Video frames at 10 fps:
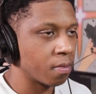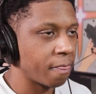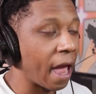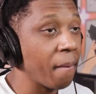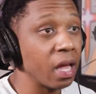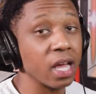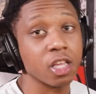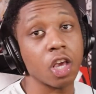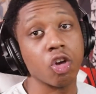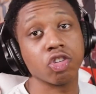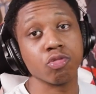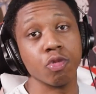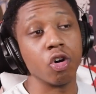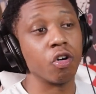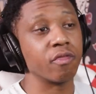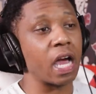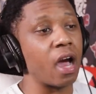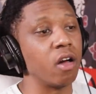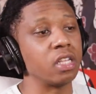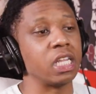That man's so smooth.
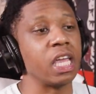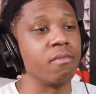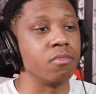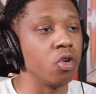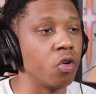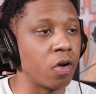Not only did he move